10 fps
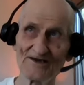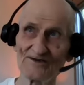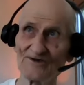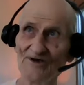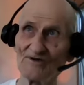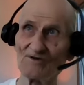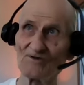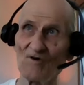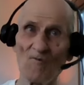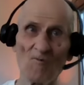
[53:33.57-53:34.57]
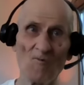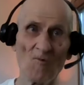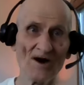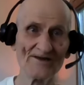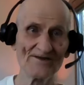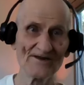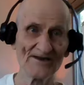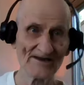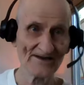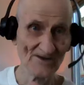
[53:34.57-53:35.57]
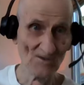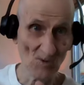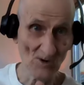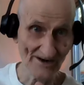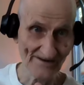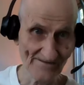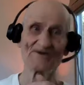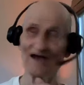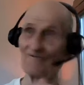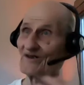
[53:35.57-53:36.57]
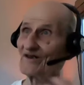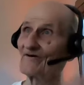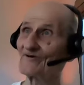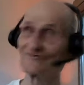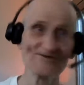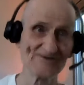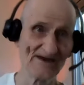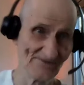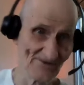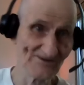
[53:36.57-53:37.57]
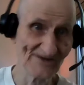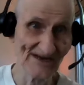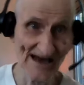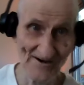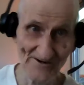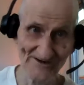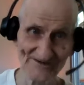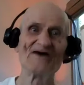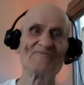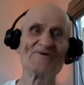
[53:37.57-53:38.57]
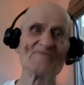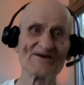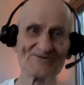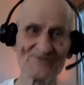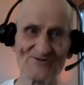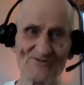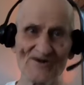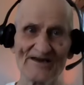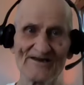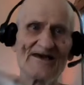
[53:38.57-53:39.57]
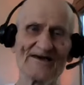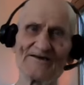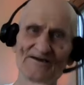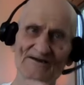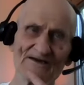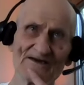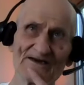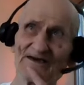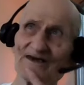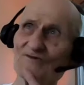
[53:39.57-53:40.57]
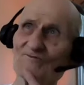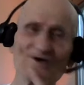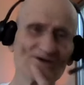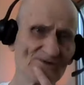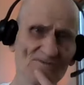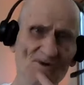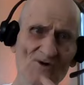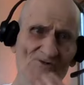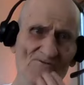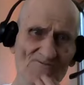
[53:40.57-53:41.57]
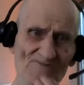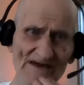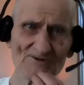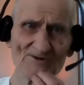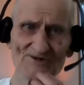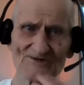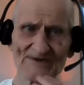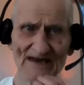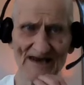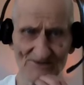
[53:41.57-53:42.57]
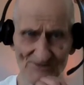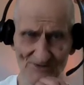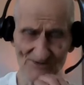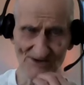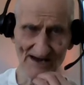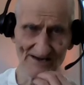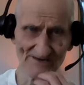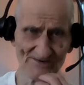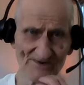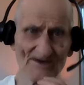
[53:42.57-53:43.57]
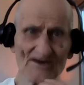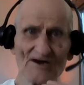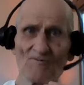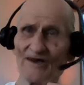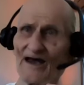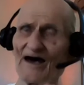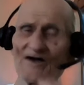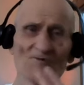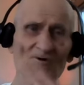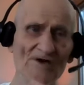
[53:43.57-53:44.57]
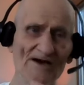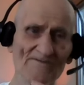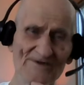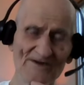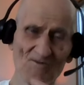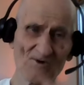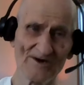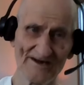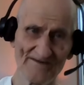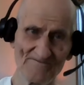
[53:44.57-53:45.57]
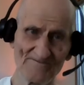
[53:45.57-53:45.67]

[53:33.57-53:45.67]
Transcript: till 1 in the morning. How many hours is that? 13 hours? We went straight, and it was the most vigorous exercise. When I woke up in the morning,